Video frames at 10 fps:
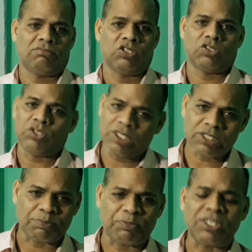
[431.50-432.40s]
So
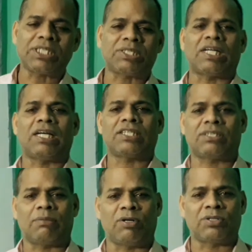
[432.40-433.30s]
this pH tells
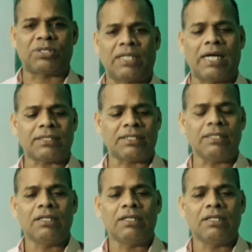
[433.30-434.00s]
us about that,